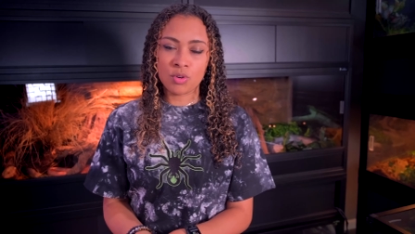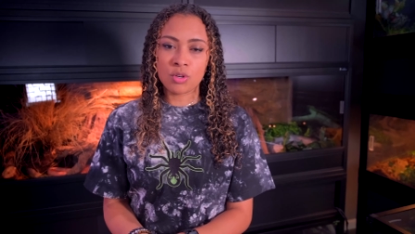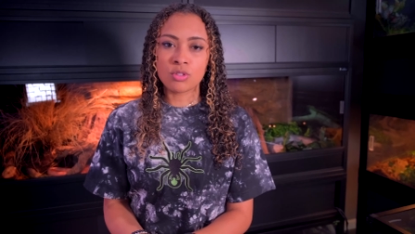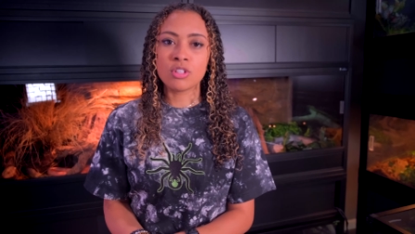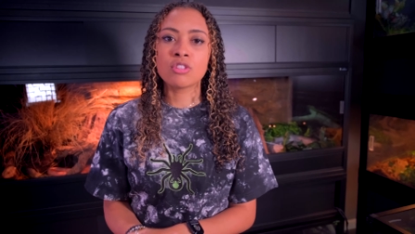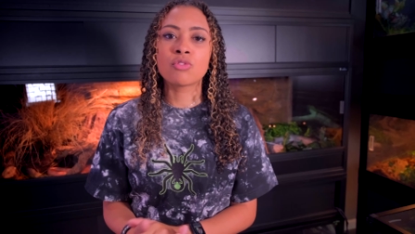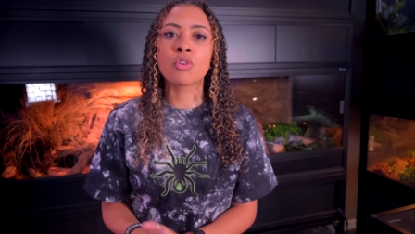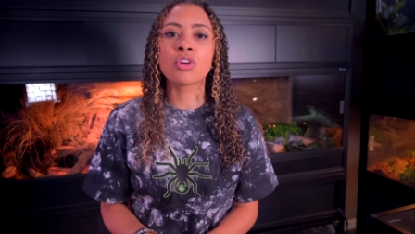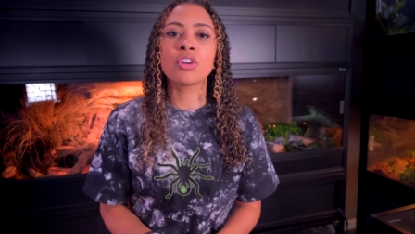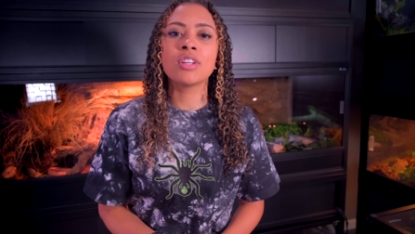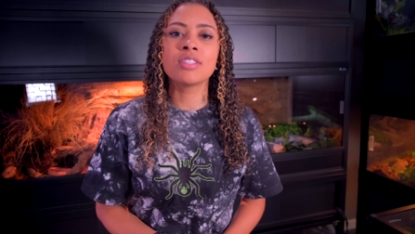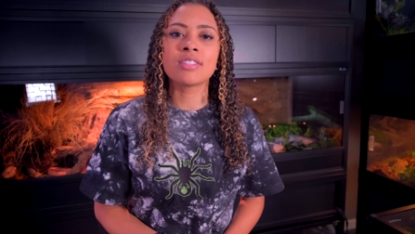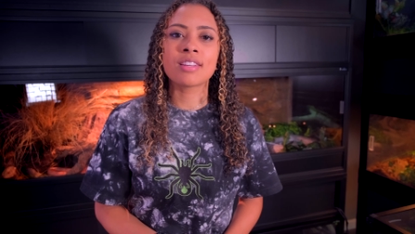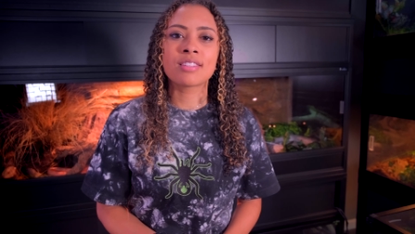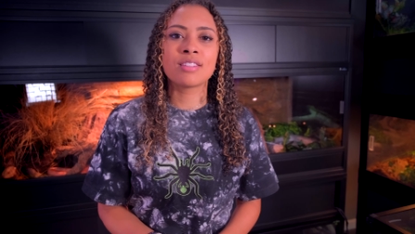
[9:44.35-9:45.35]
roaches for your
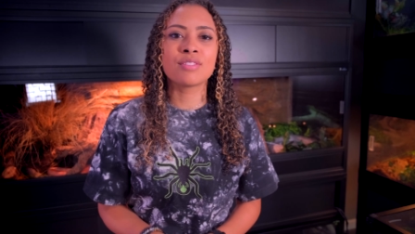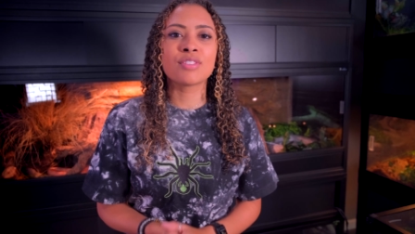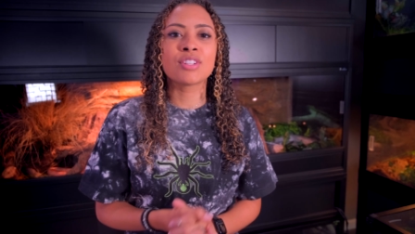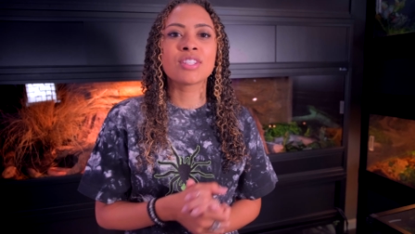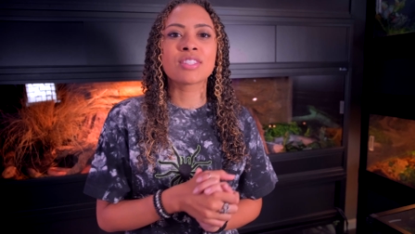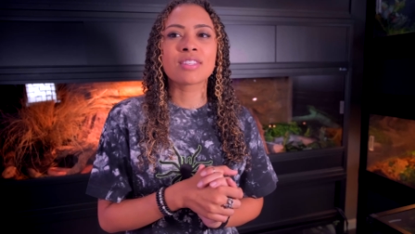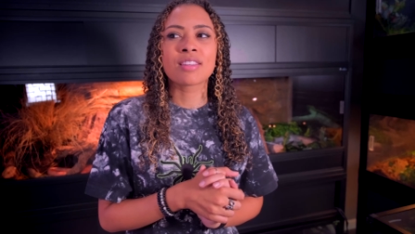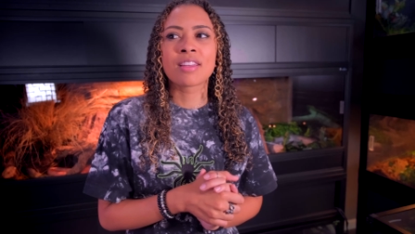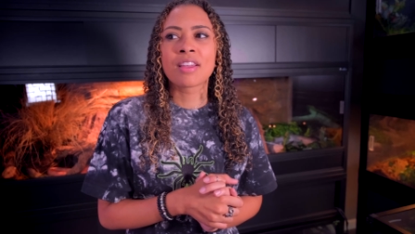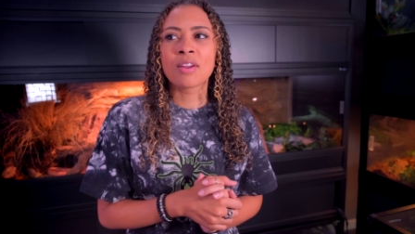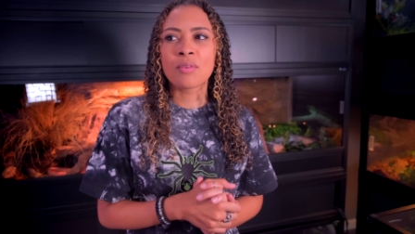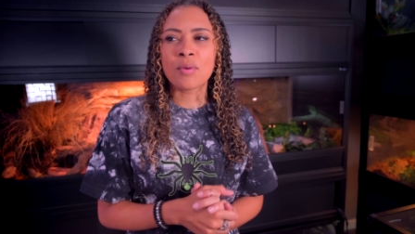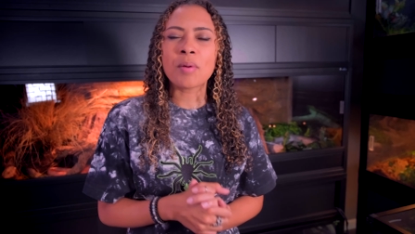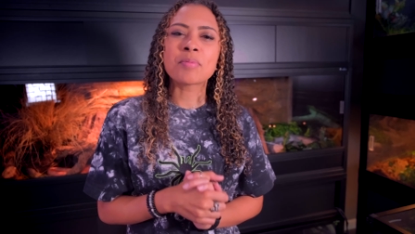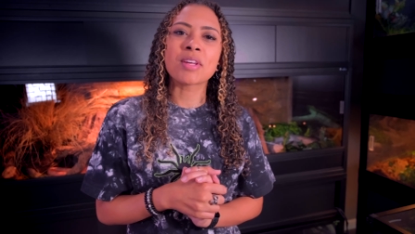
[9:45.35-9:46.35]
insectivorous
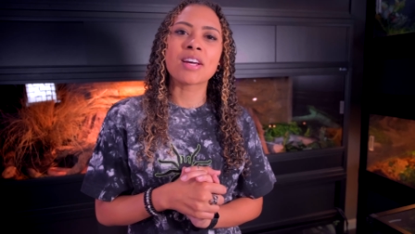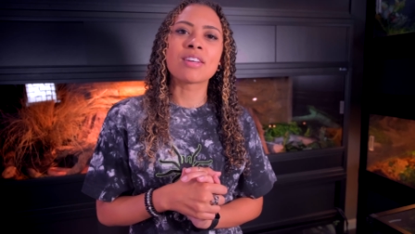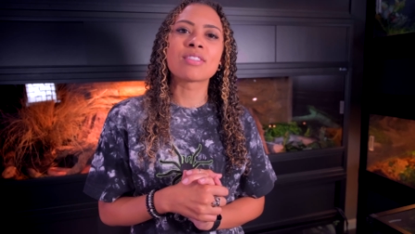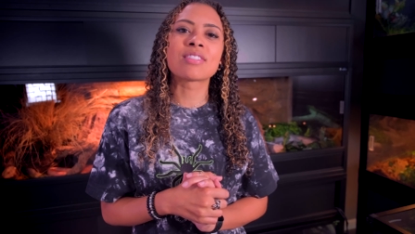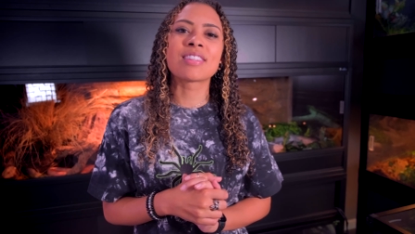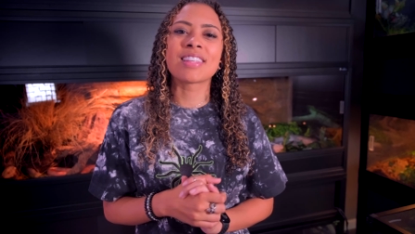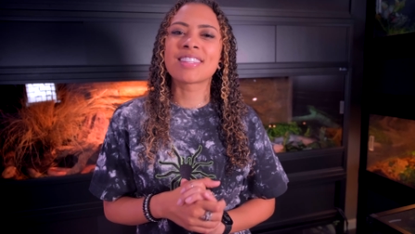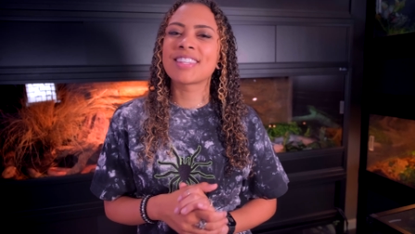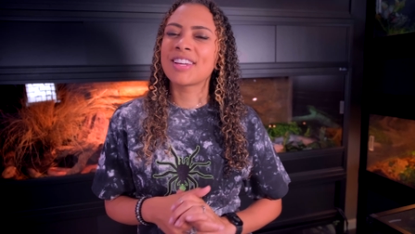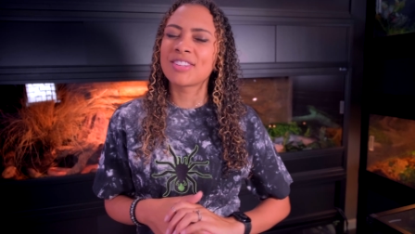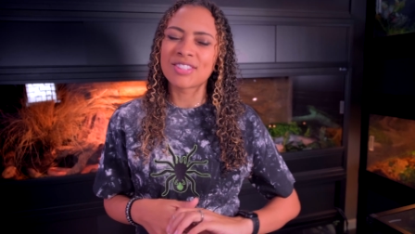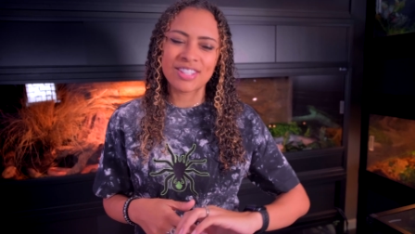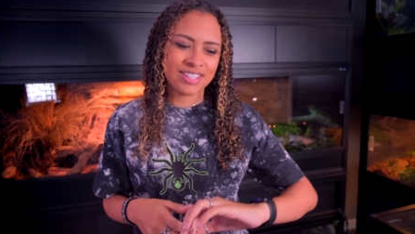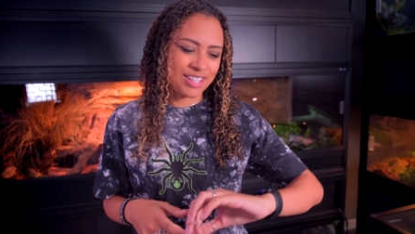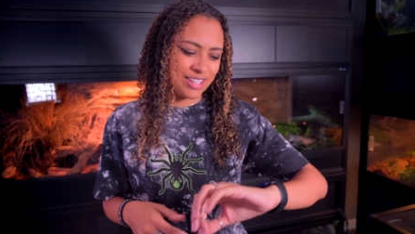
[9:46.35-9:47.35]
reptiles. It's
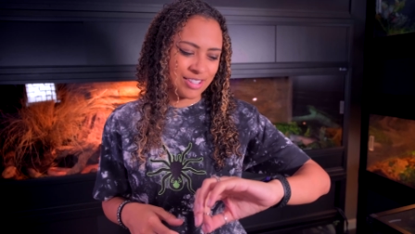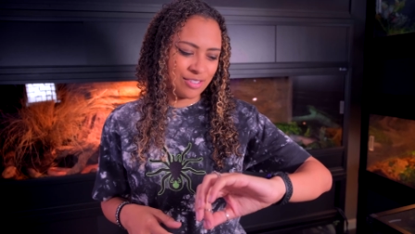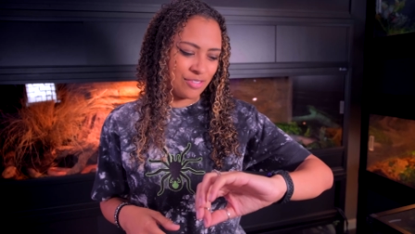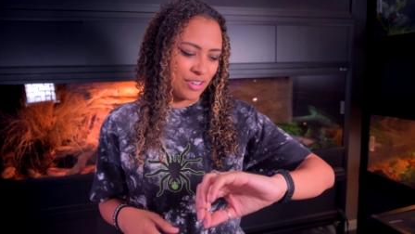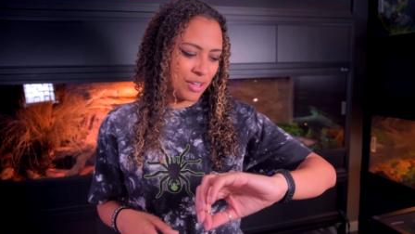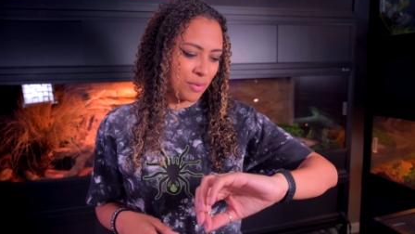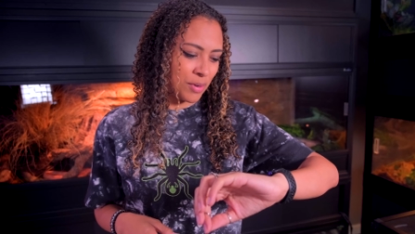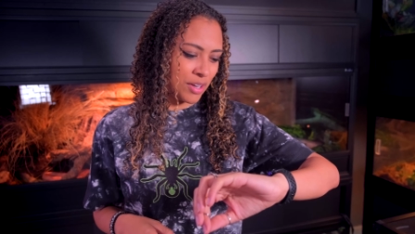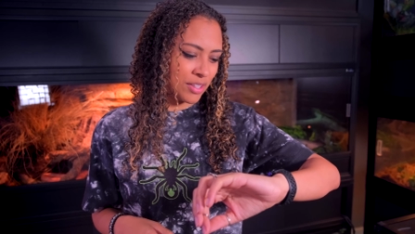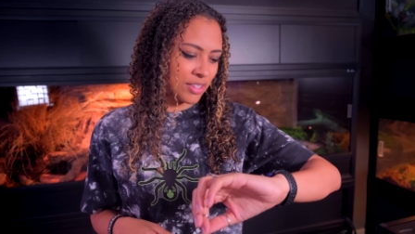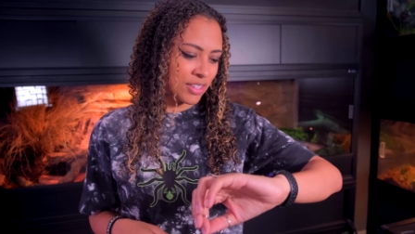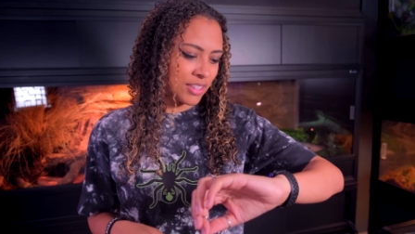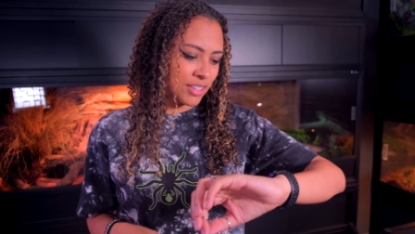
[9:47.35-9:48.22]
such a funny word.